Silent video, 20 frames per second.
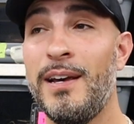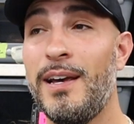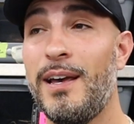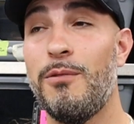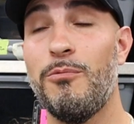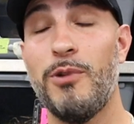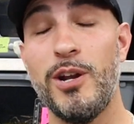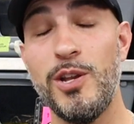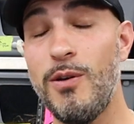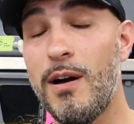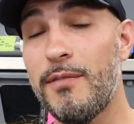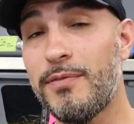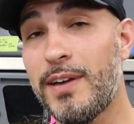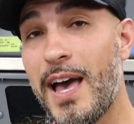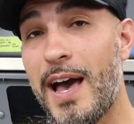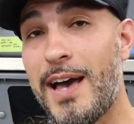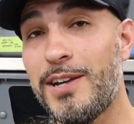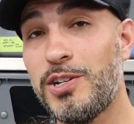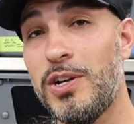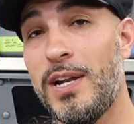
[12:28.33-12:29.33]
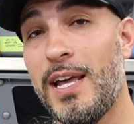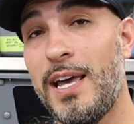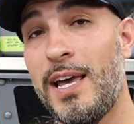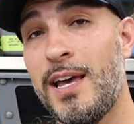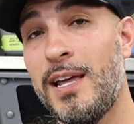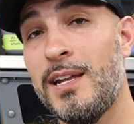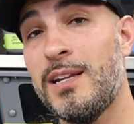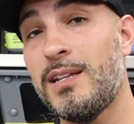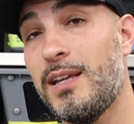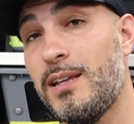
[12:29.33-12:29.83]
And when you have cash in
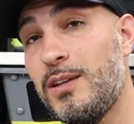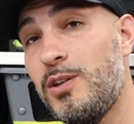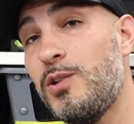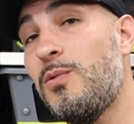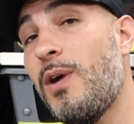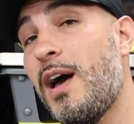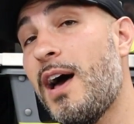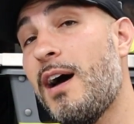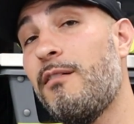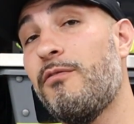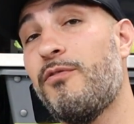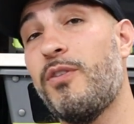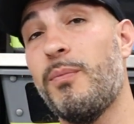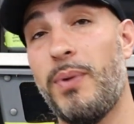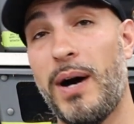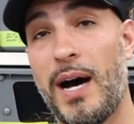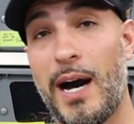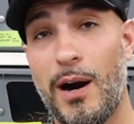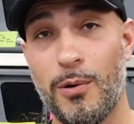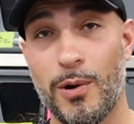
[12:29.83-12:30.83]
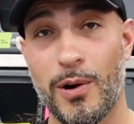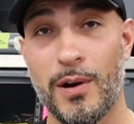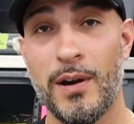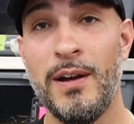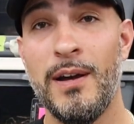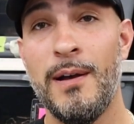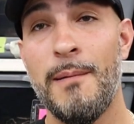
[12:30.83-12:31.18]
hand, you have the power.